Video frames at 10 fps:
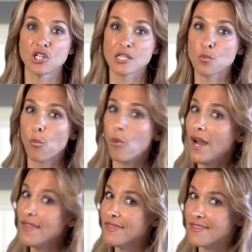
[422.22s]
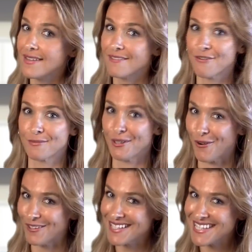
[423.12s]
just one thing from the
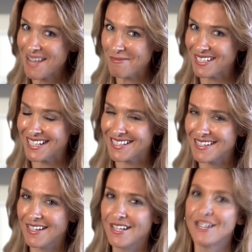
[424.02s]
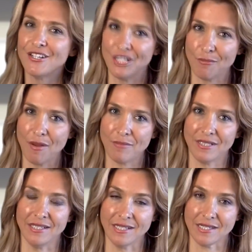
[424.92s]
whole seminar, remember
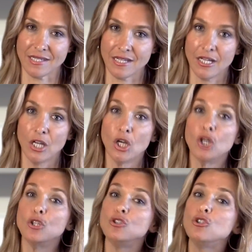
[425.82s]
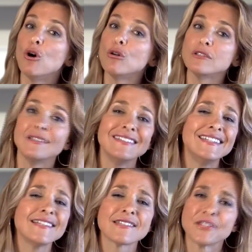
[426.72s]
this. Don't
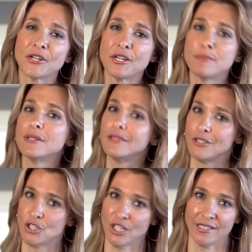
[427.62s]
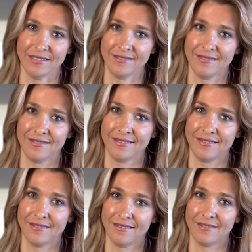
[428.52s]
disturb the chicken.
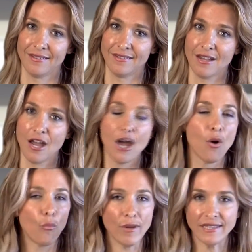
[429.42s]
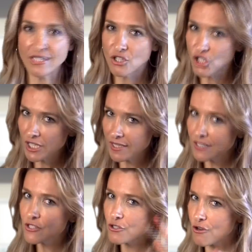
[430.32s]
When this chicken
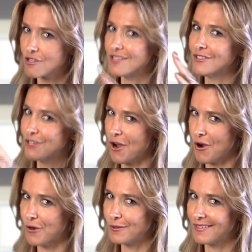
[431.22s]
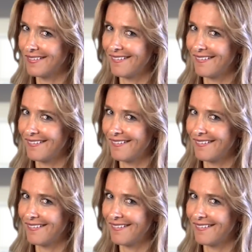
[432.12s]
is crossing the road,